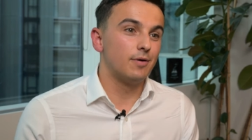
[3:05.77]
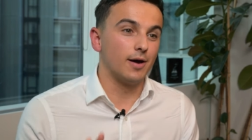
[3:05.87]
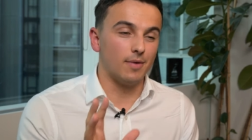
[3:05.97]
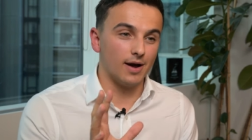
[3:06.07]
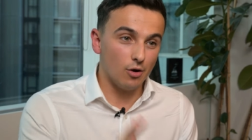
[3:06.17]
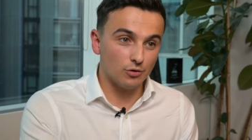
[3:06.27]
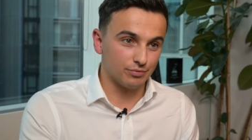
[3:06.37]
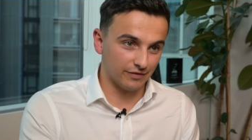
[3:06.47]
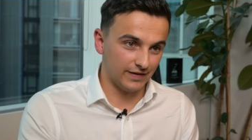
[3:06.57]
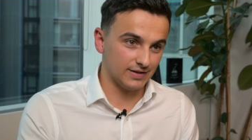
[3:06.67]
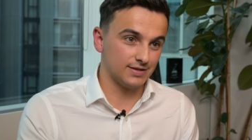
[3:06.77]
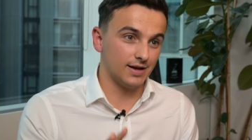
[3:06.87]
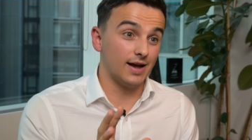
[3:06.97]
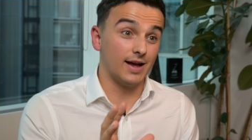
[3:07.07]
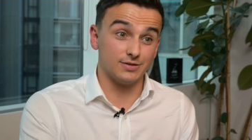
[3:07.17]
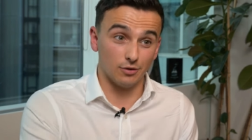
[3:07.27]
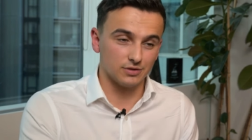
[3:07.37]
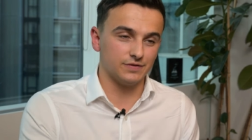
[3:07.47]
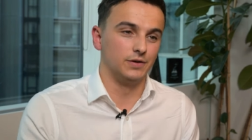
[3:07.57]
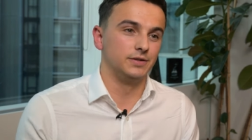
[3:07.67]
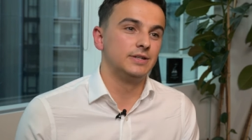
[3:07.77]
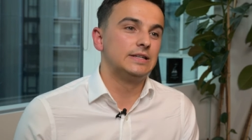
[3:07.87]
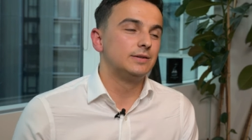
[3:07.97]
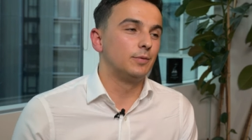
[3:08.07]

by my old professor at Oxford